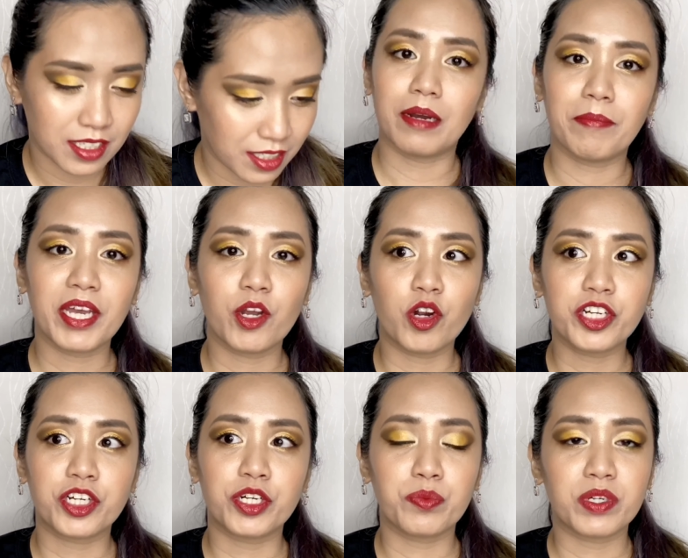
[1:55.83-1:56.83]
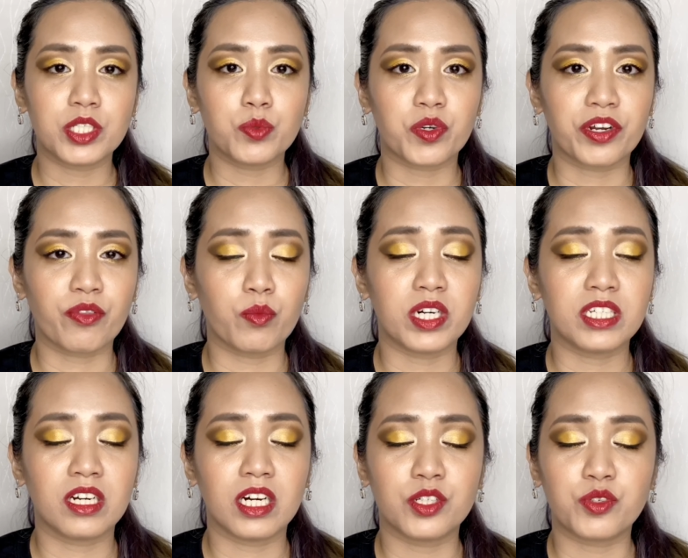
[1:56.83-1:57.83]
My order was worth
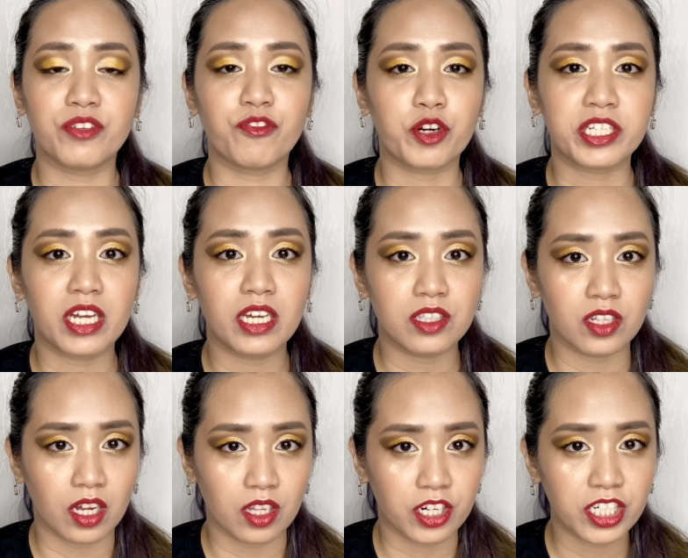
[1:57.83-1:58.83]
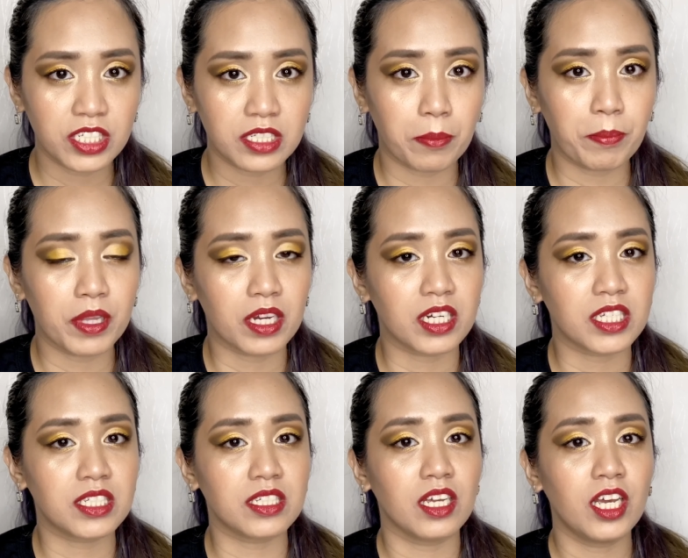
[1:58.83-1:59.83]
$148
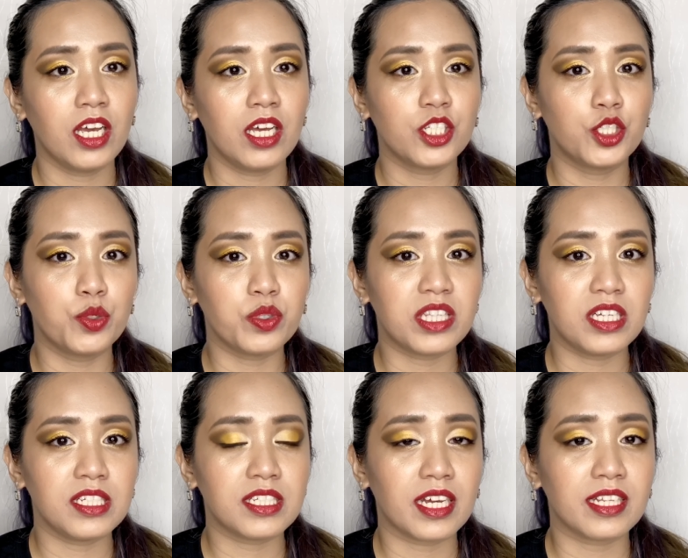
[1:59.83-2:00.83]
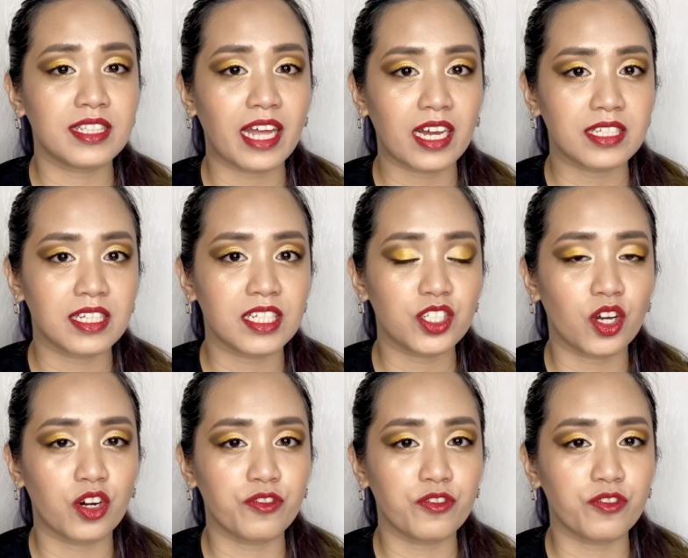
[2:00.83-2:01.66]
plus duties and taxes of